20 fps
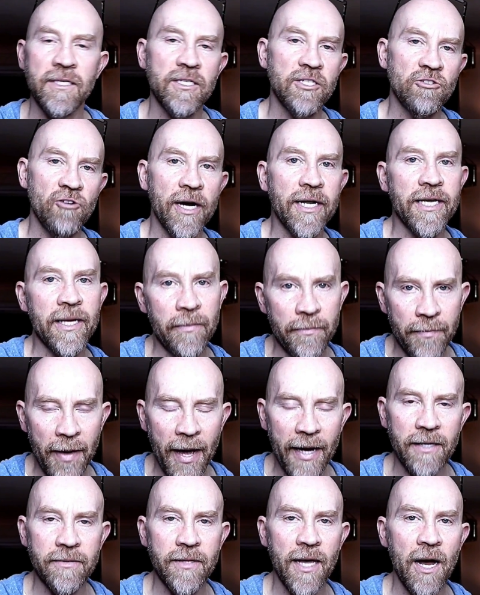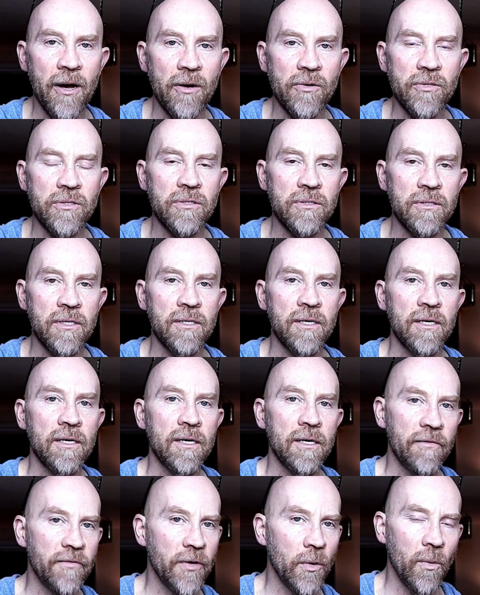to try to get him back in the house
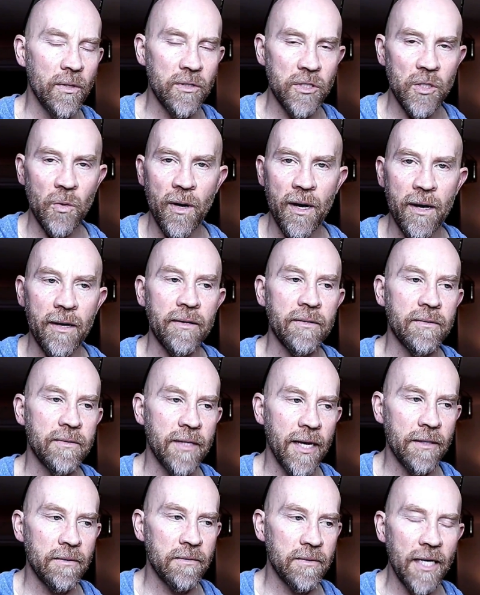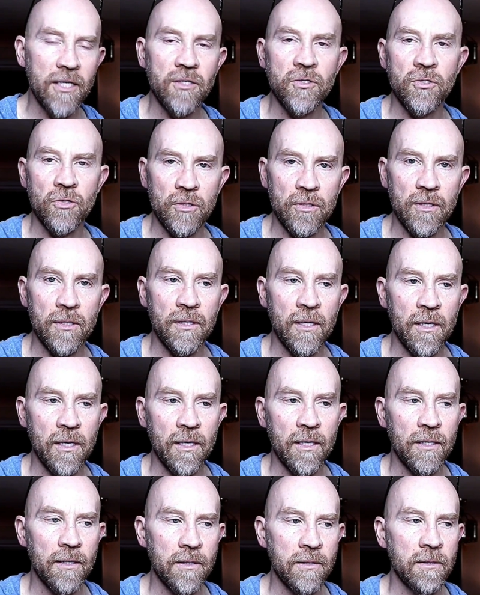every once in a while, that
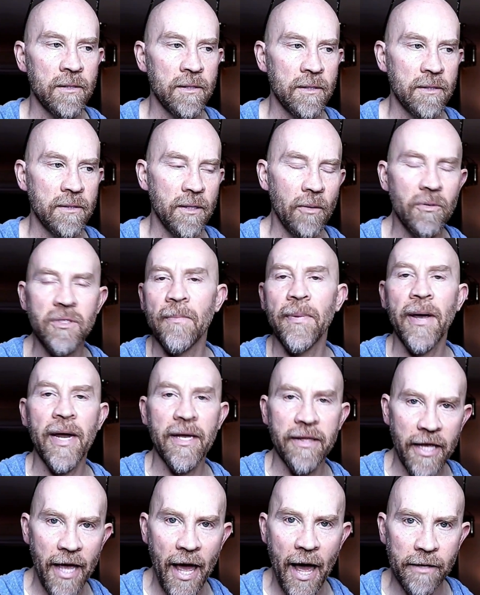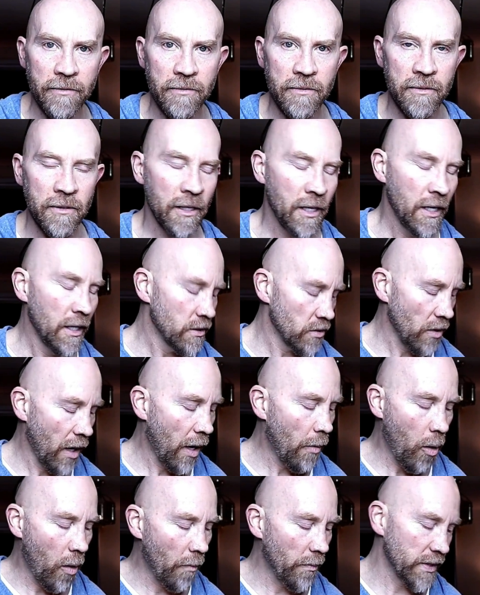was a pain in the ass. So I
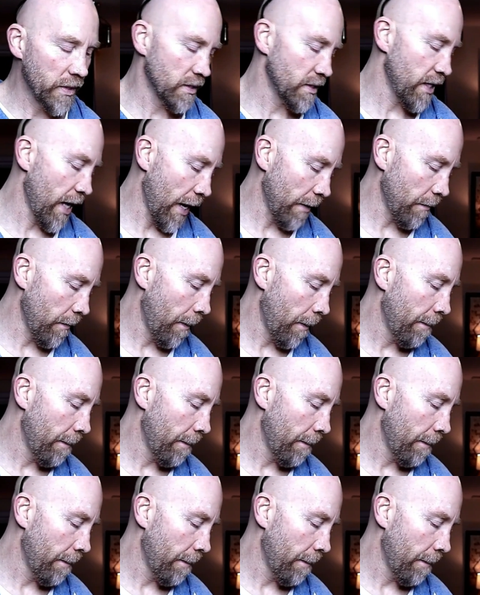won't miss that.